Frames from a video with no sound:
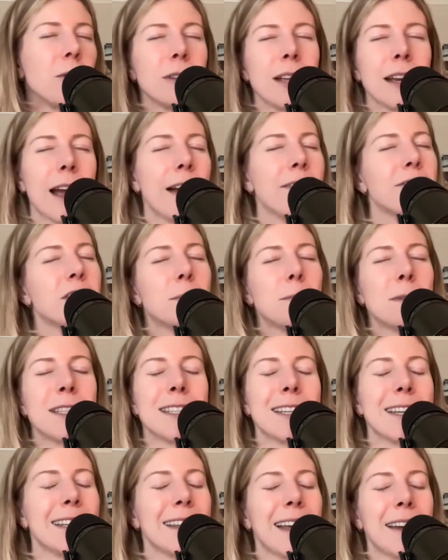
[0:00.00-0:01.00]
Like, I've just been
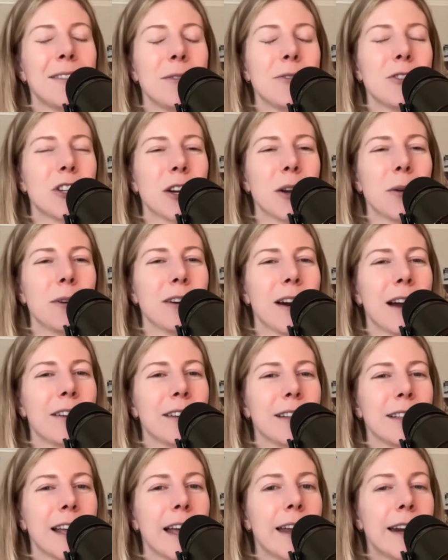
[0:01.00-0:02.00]
seeing that notion going around
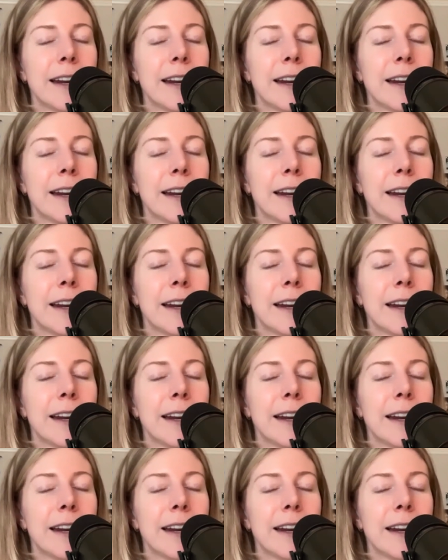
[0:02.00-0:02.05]
online,